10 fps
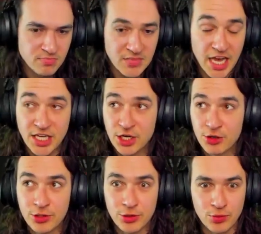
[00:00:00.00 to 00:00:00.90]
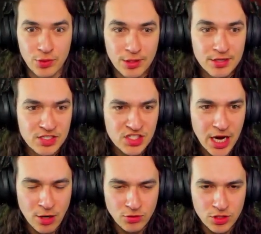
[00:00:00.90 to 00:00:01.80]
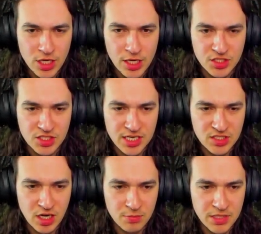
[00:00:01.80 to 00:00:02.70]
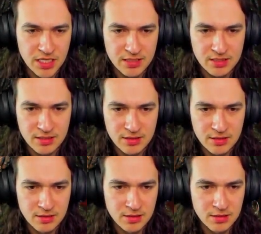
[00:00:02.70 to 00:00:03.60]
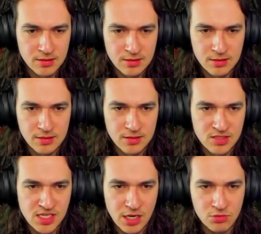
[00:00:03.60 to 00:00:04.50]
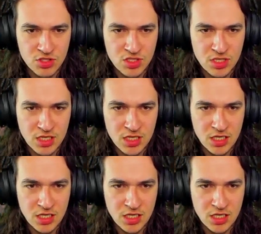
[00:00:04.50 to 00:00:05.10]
I hear you. Sound. Yes, that's gotta be it. Sound is the key.